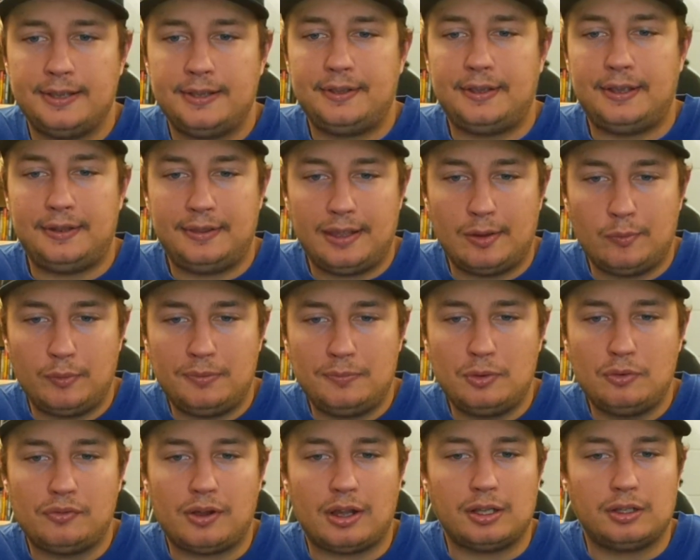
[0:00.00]
And then we
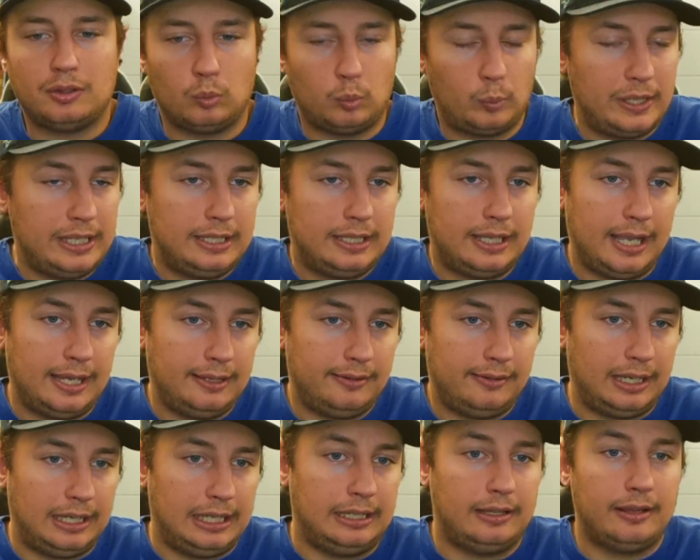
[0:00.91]
move on to week
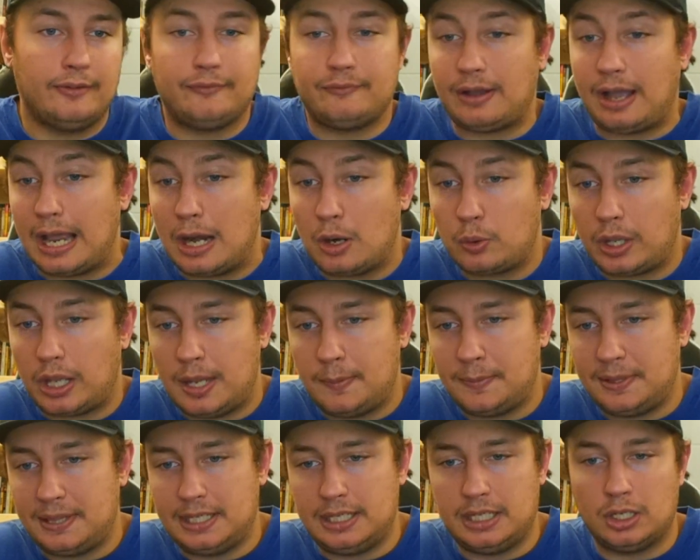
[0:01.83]
18, the final
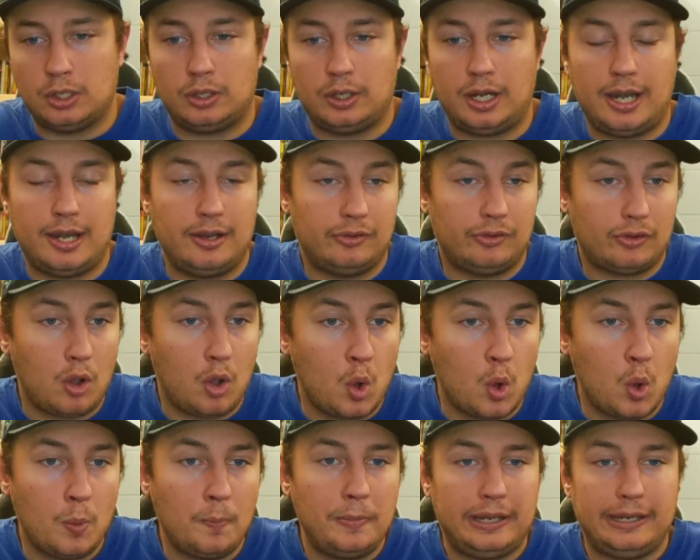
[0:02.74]
game of the year. It is
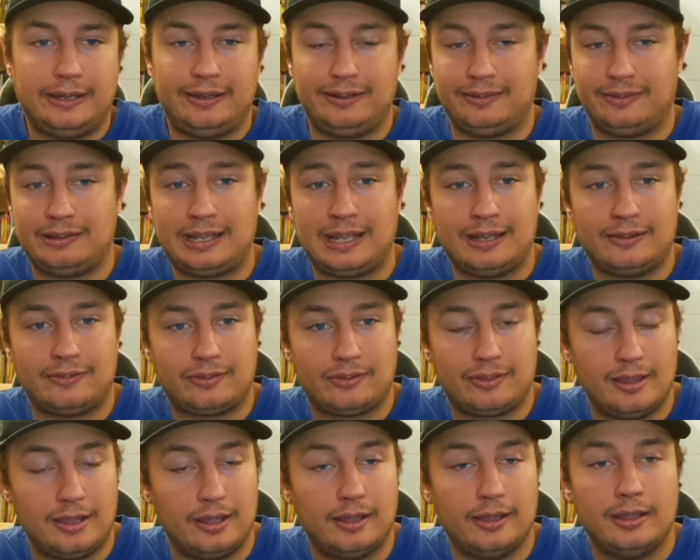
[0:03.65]
home. It is
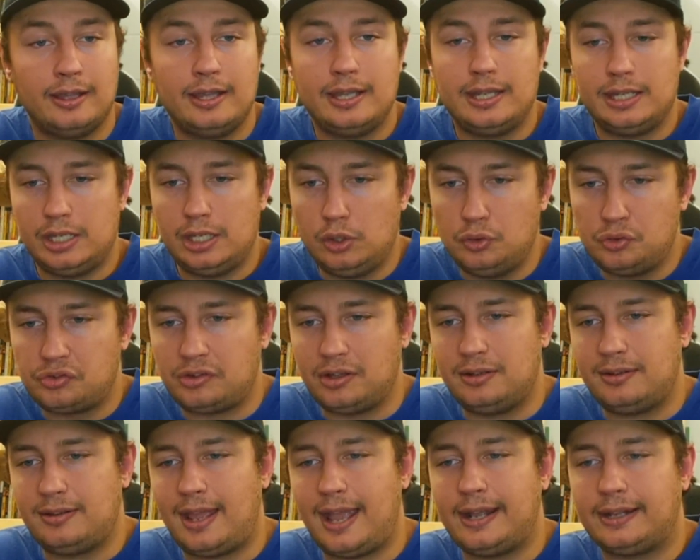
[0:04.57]
against the
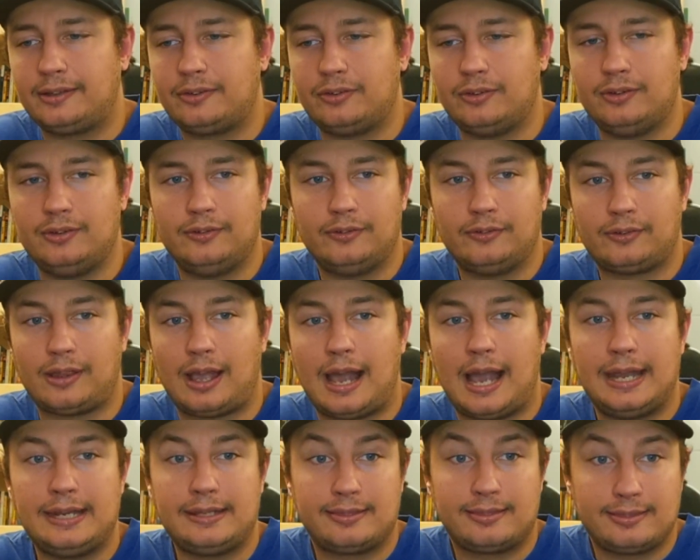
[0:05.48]
Houston Texans.
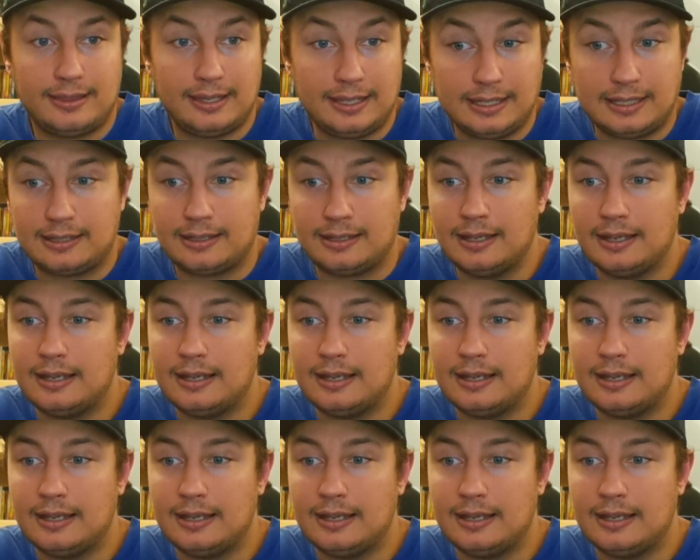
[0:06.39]
I think